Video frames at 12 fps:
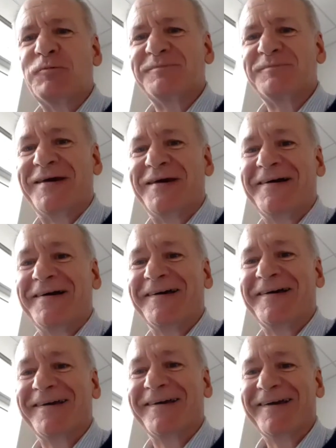And
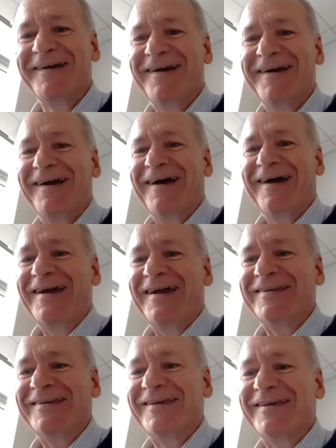what
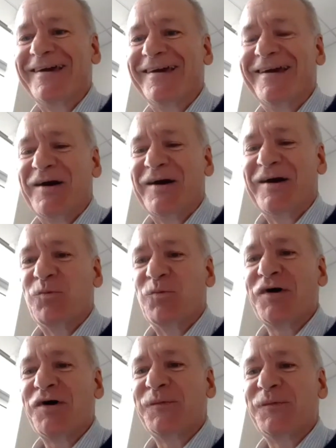happens is it
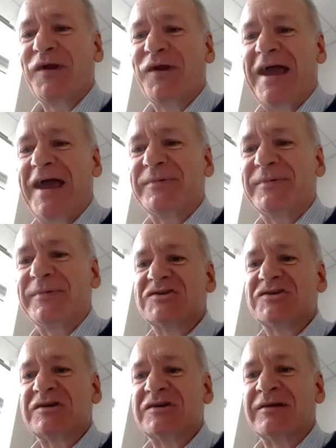throws up a
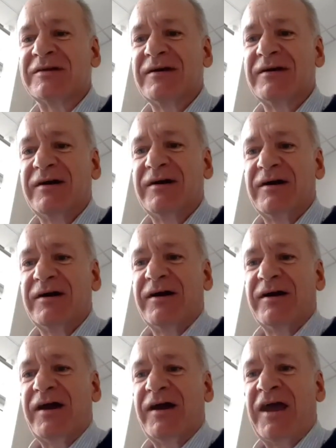question,
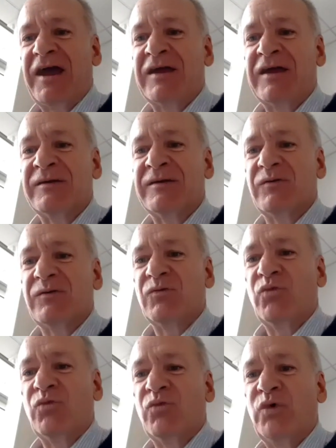and we
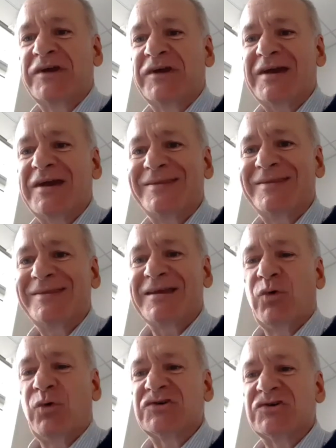take that question as
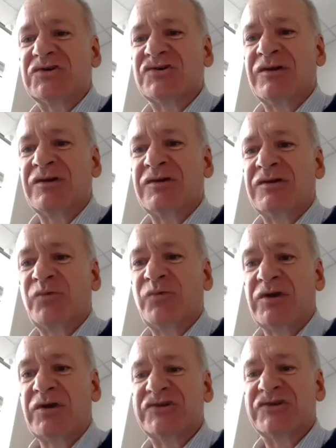well as the
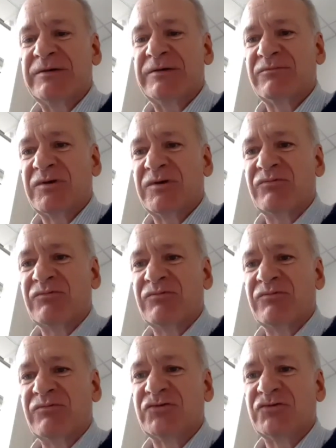results of the test for the
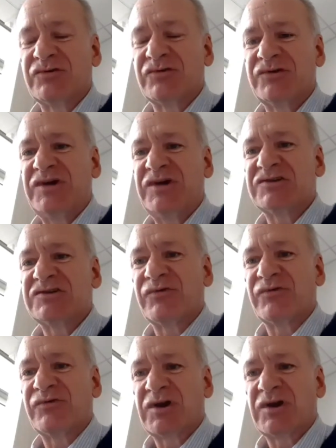company, of course.
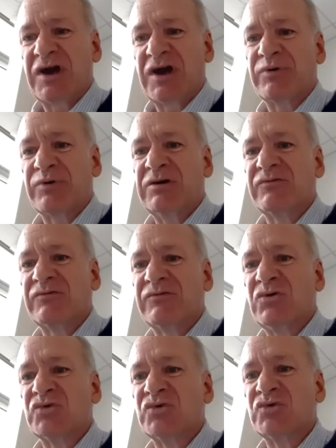But that
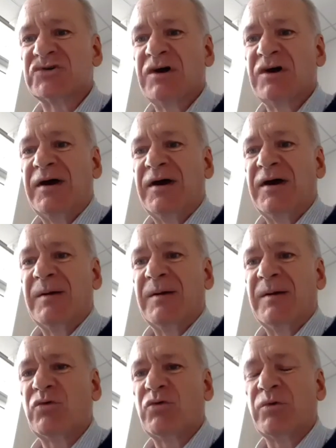question, we
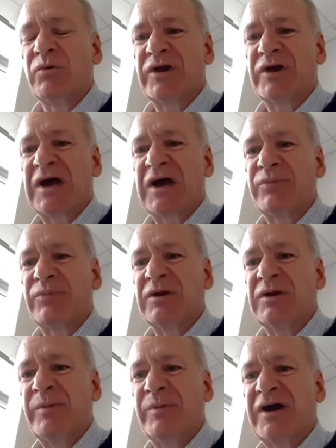talk with the company
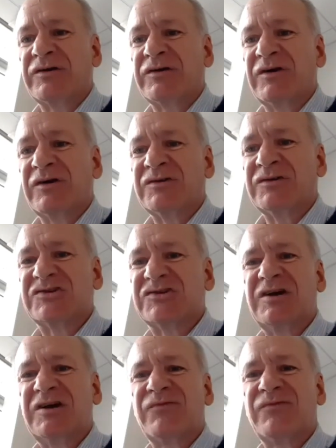about it and see if there's an
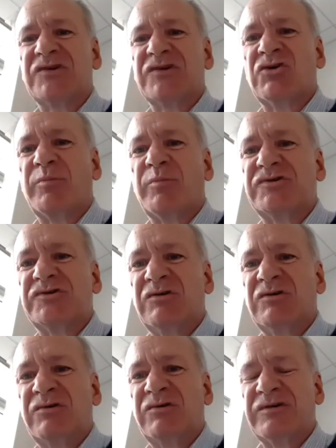opportunity
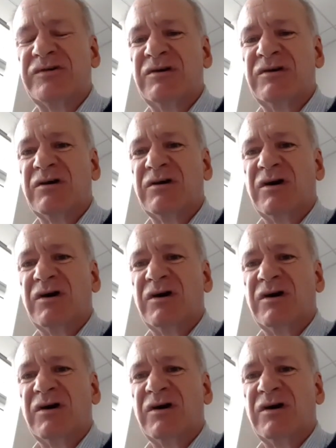for